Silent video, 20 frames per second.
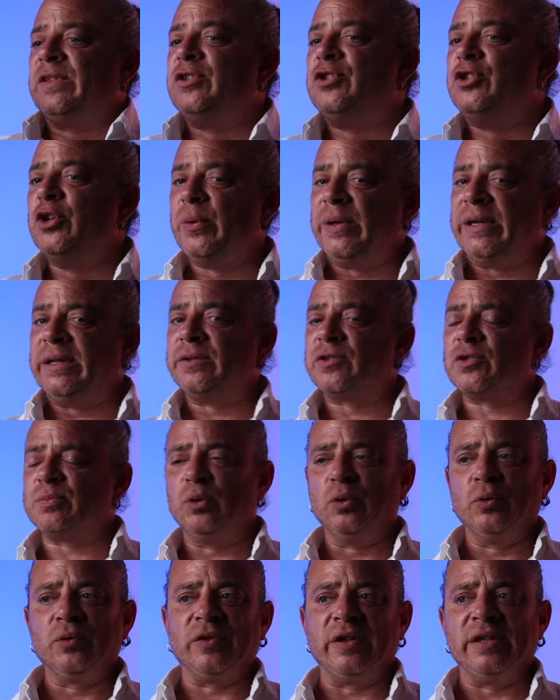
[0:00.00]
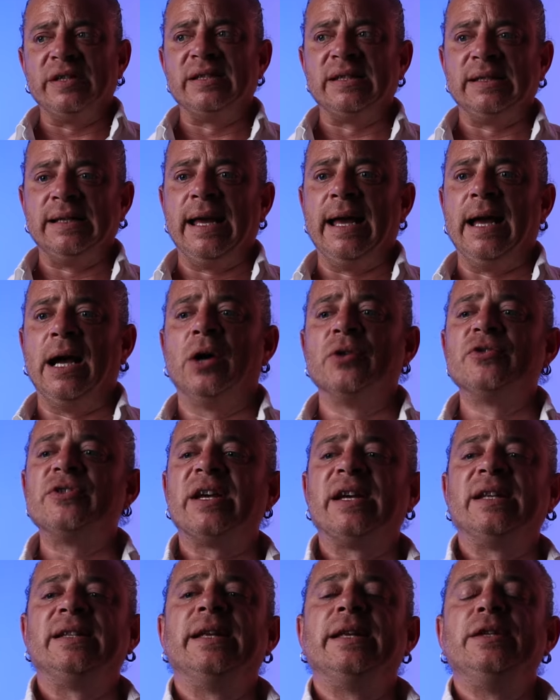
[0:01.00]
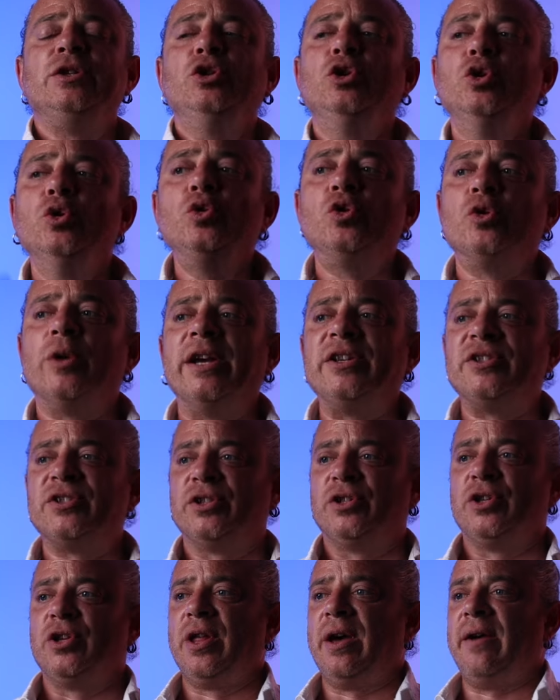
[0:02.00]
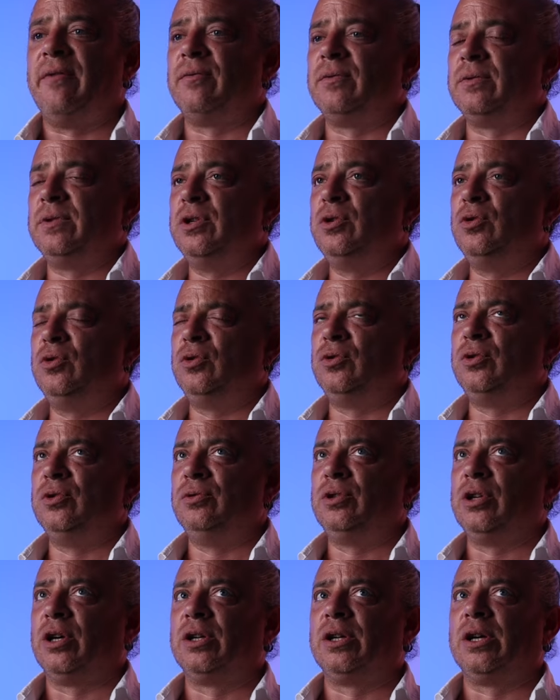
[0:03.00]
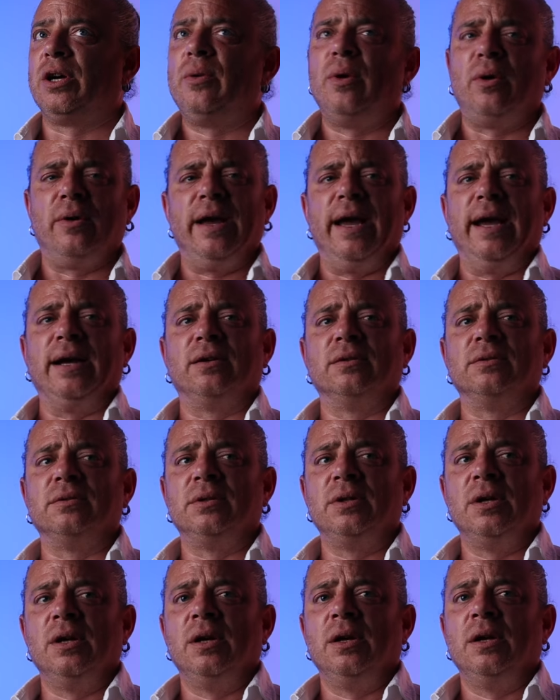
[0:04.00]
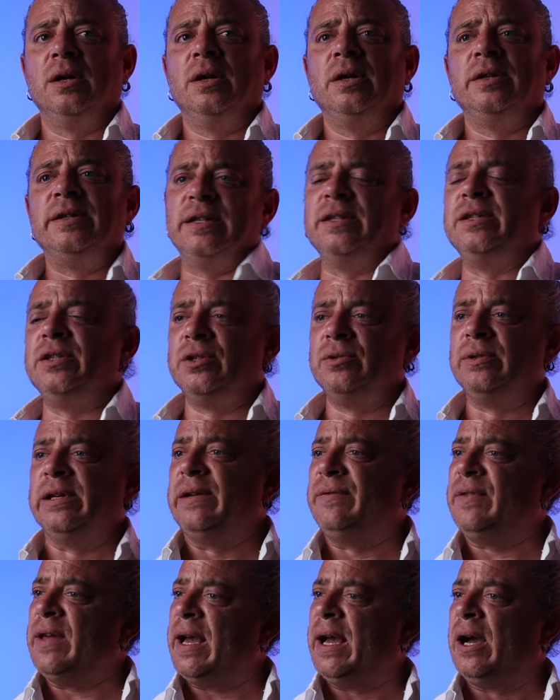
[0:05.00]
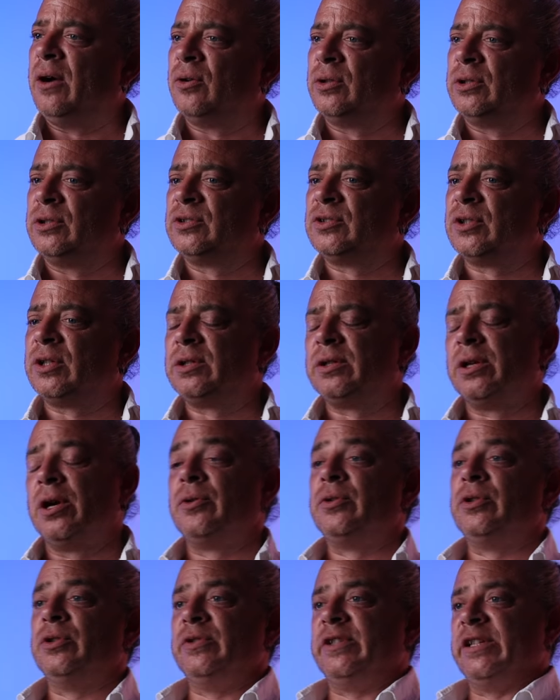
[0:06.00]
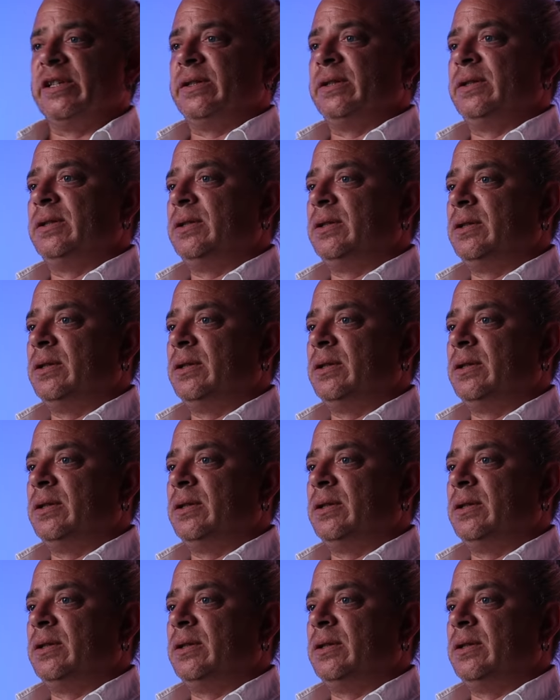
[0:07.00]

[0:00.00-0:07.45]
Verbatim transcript: doing small things in the house and then you question that you you kind of go, oh hang on, didn't you leave that out on the side? No, you did